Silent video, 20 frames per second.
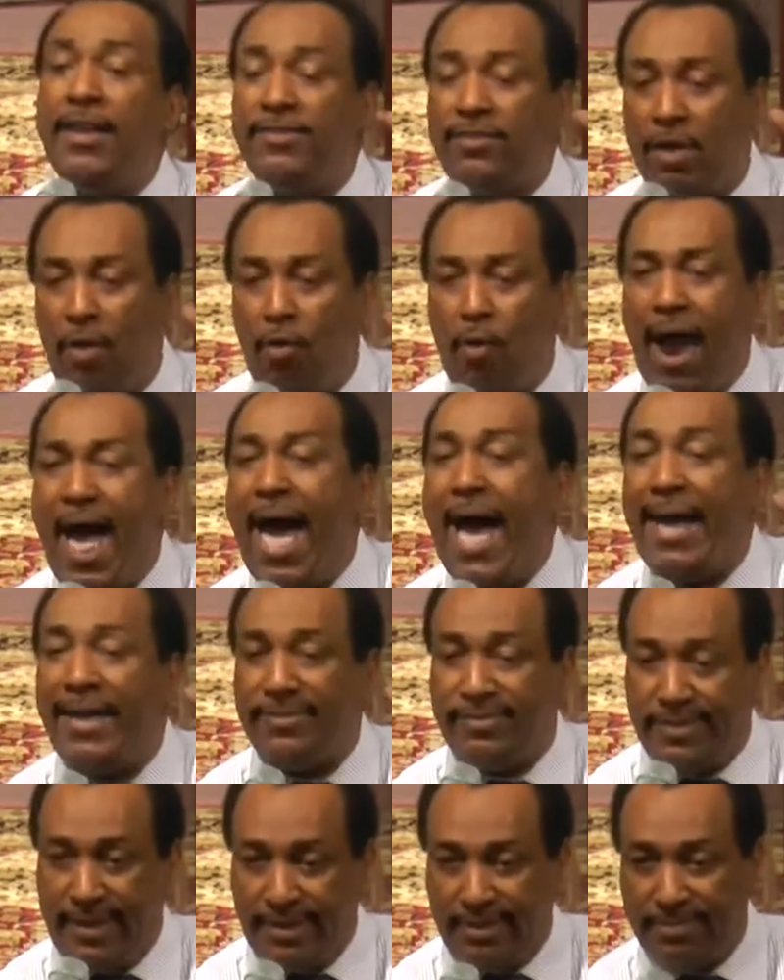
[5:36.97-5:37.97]
is
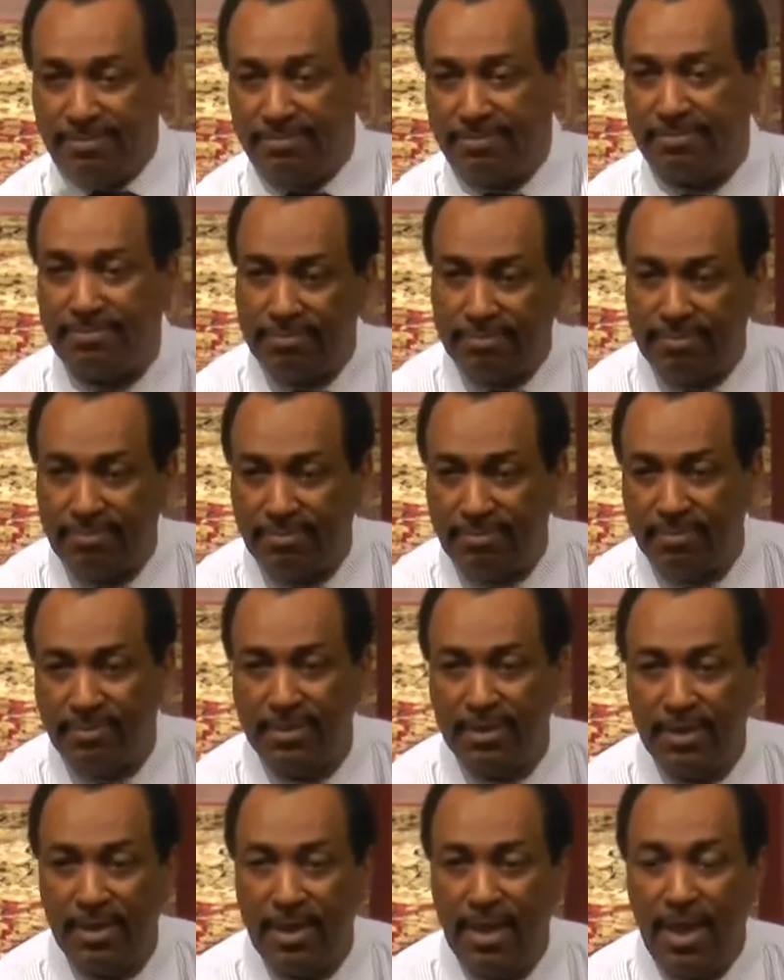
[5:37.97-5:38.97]
arising.
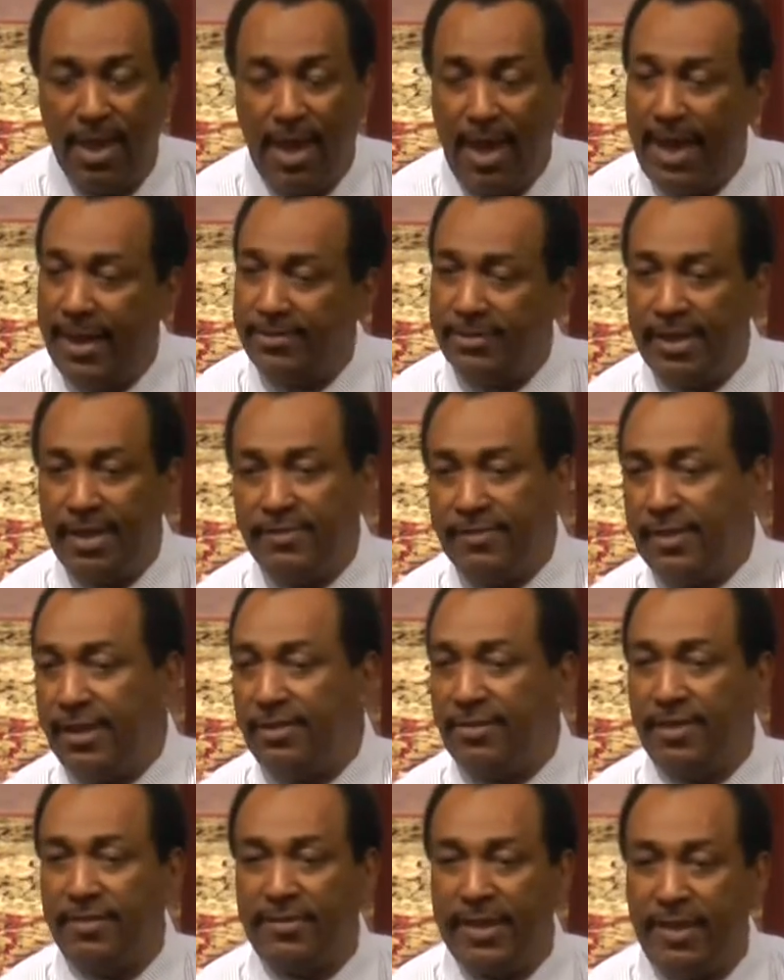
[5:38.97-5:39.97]
Isaiah
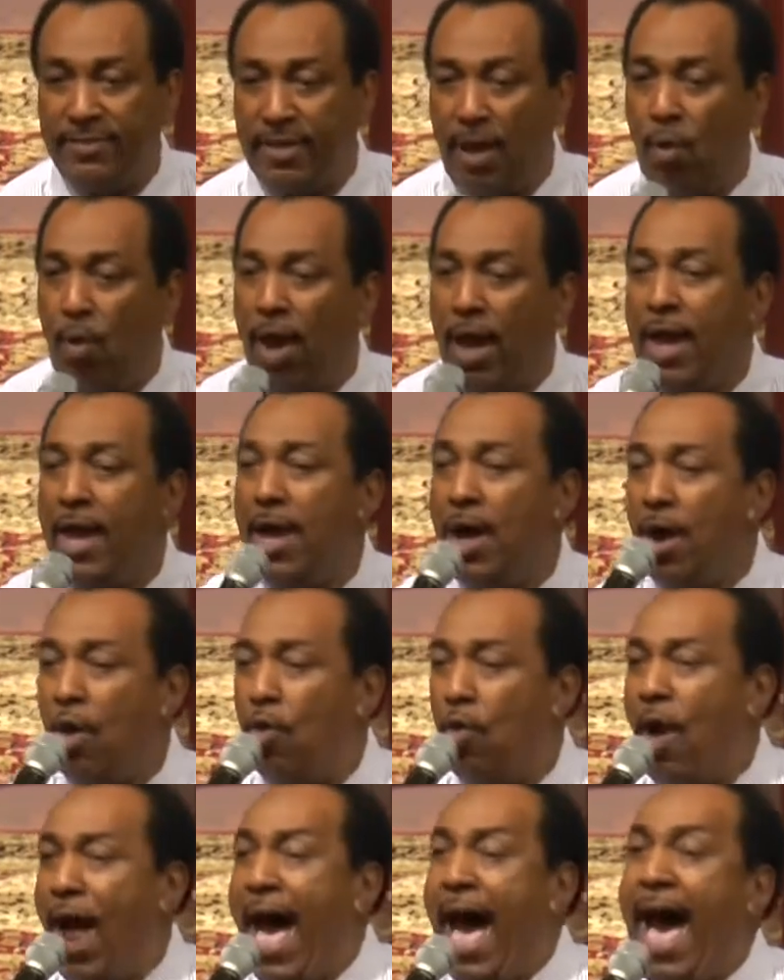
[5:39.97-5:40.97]
60 says, "Of what?
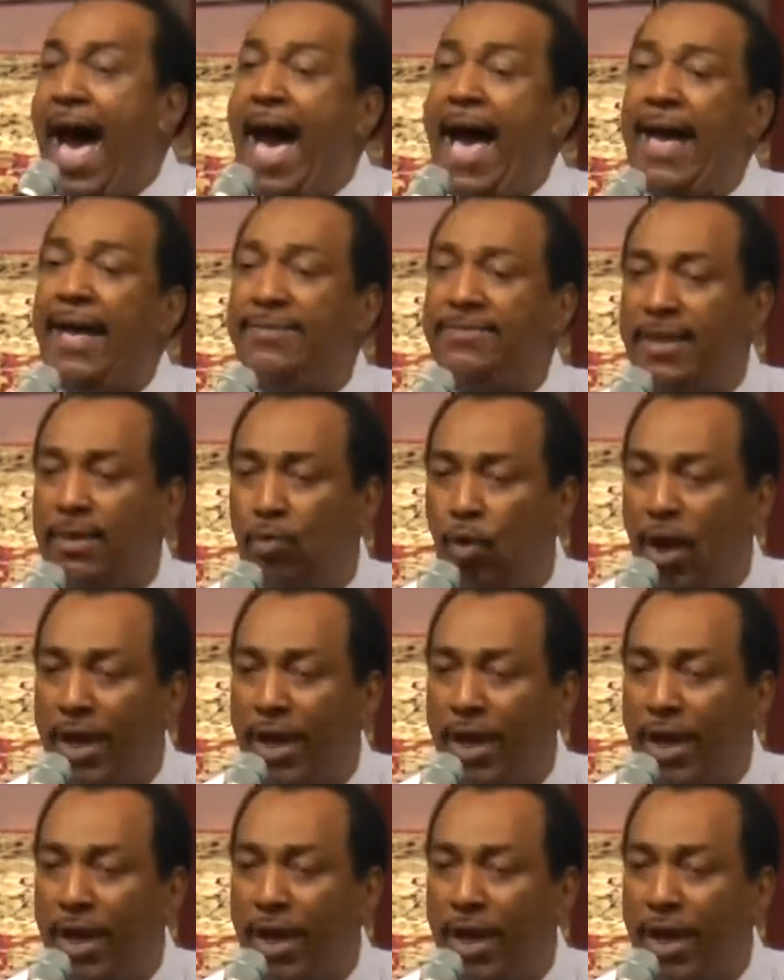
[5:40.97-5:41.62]
Arise and